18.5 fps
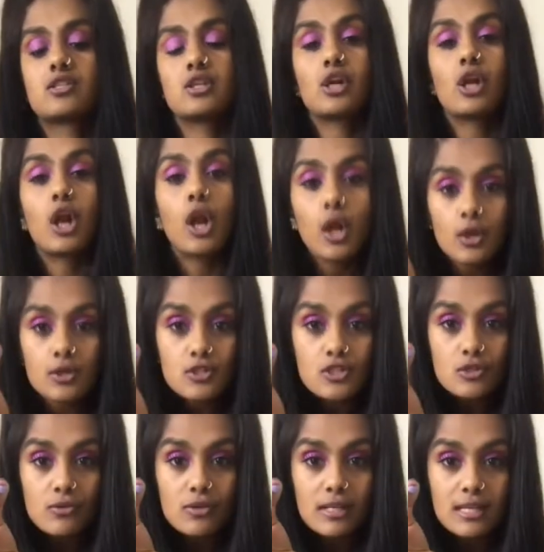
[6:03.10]
the
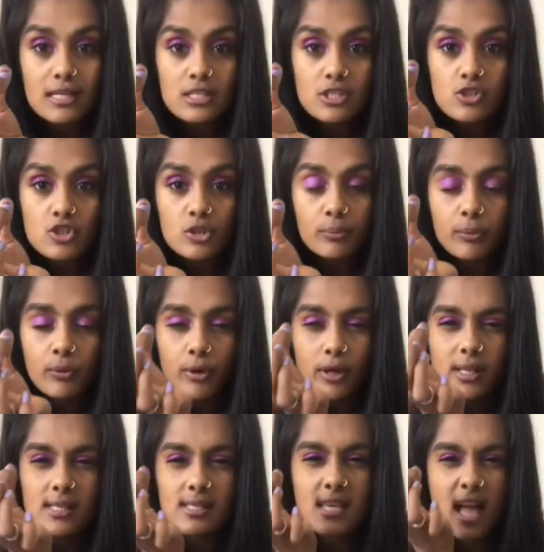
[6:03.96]
closer it is to the
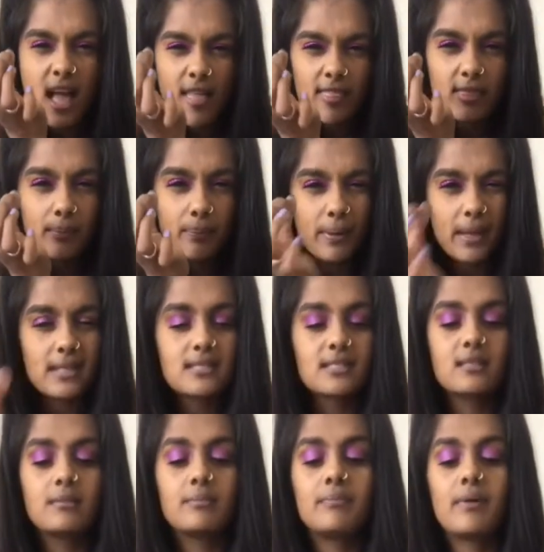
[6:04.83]
point, the
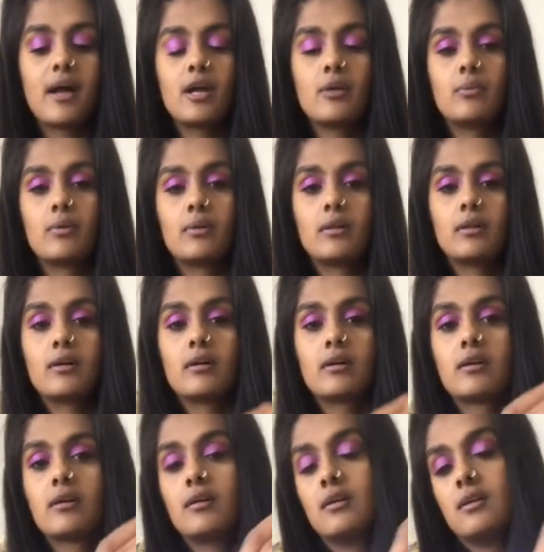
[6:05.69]
better the bird will
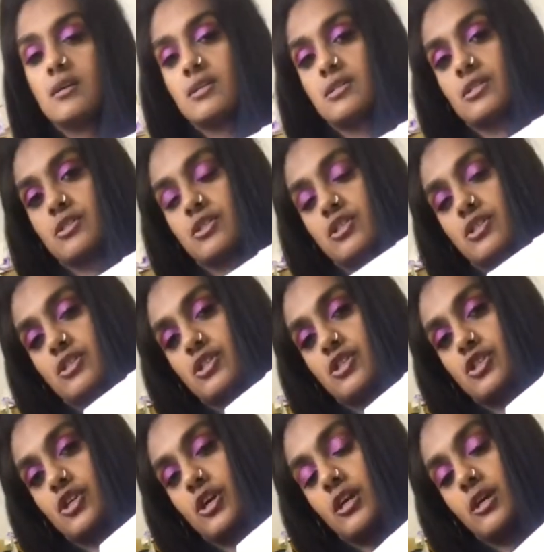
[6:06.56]
look. So just to
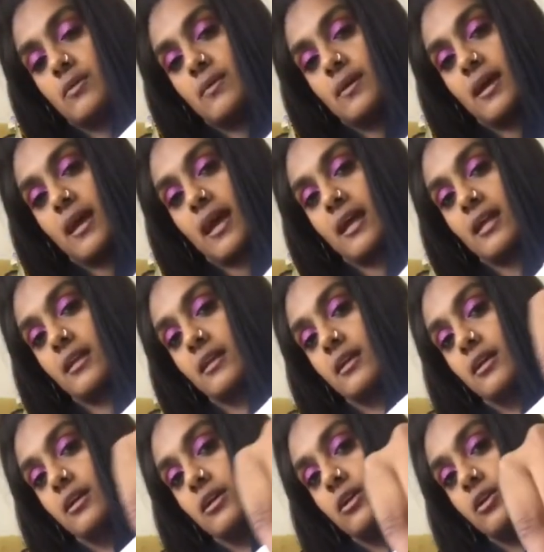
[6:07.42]
show you again,
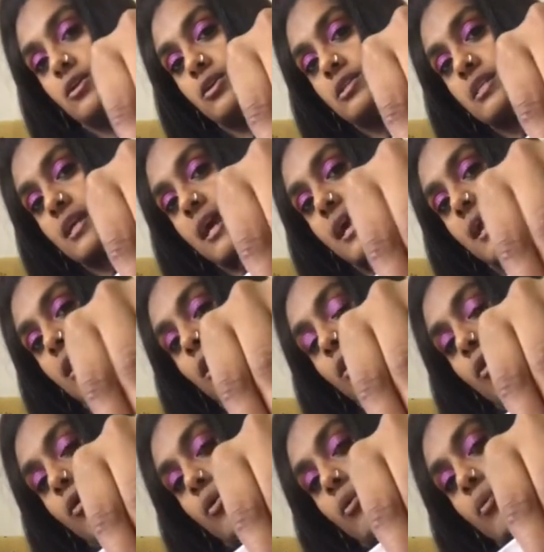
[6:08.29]
you take
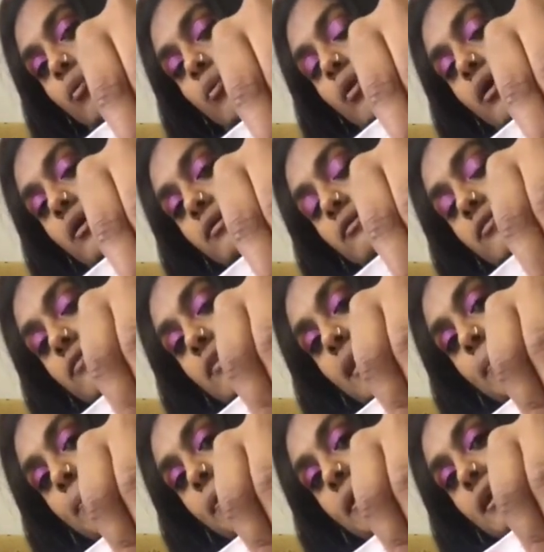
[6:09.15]
one
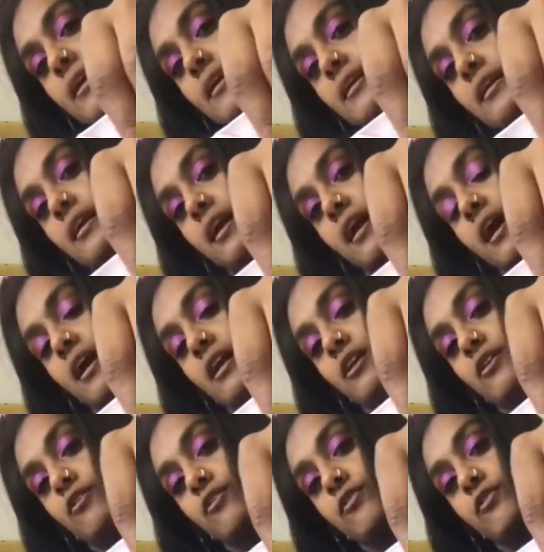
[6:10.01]
flap in and
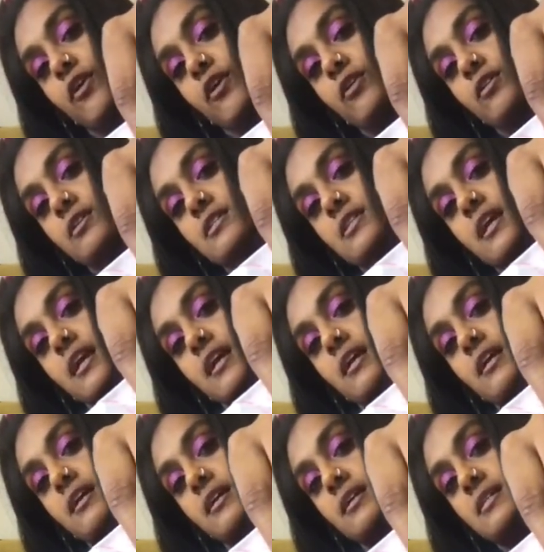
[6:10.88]
you fold it
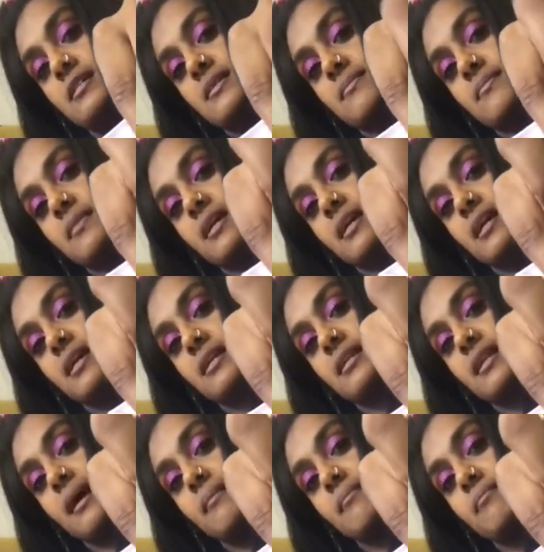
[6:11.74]
to meet
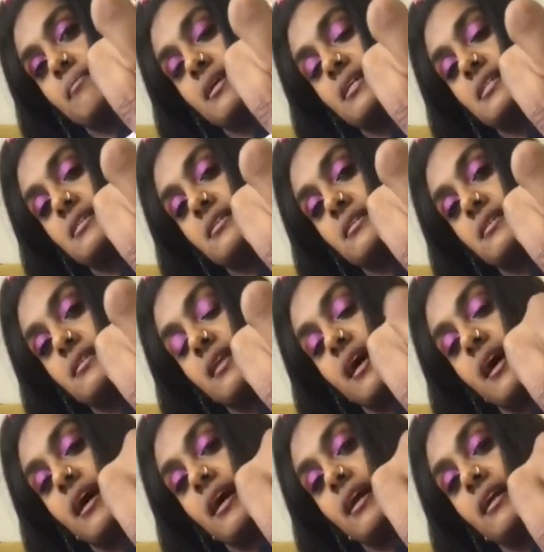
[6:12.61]
that middle
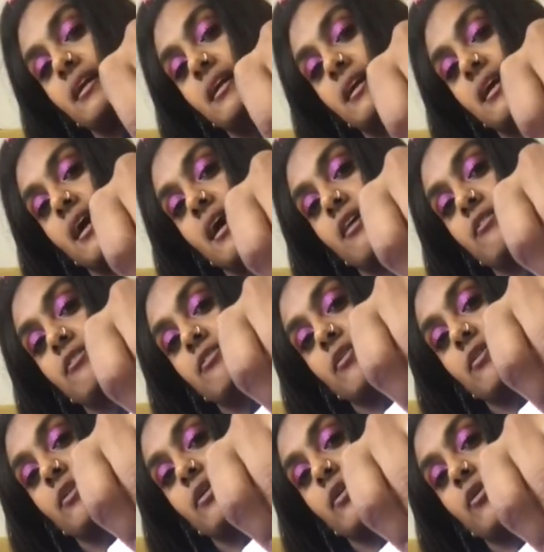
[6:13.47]
line and
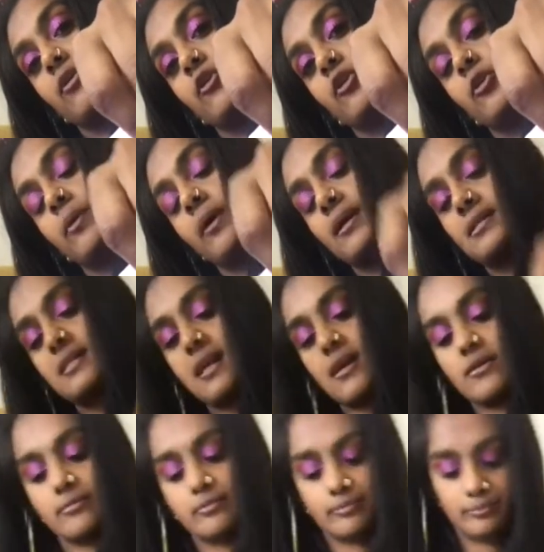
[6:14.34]
fold it all the way
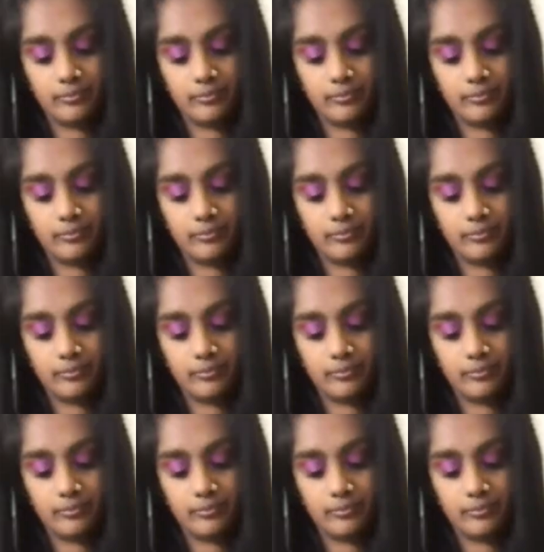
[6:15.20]
down.